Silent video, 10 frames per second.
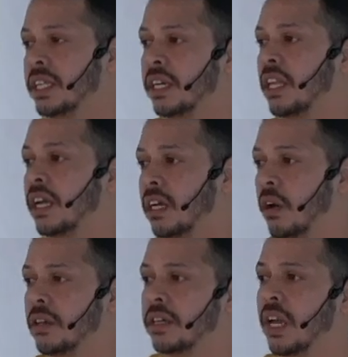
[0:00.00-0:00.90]
There are like
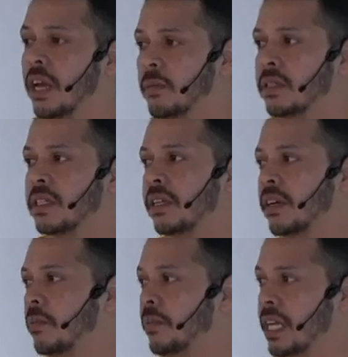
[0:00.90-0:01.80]
other libraries that
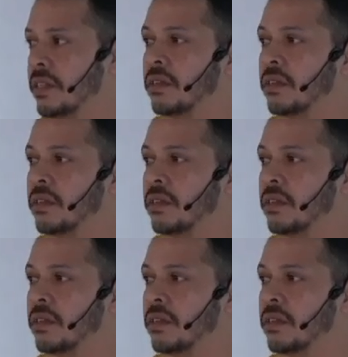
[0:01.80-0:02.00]
are based